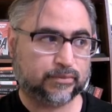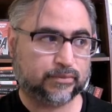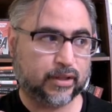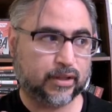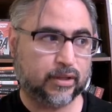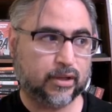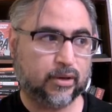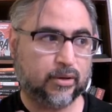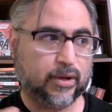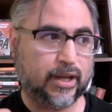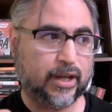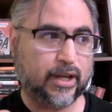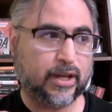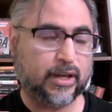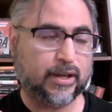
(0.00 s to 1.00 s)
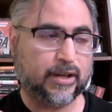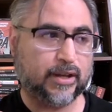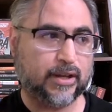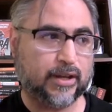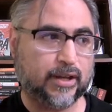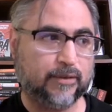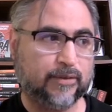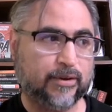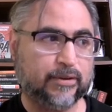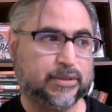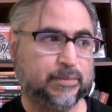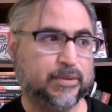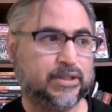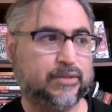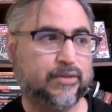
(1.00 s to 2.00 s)
you know, in a very
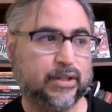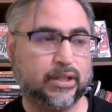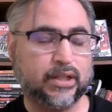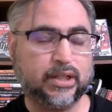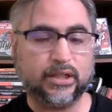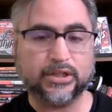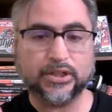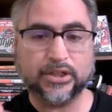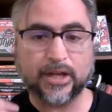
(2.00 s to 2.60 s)
specific niche.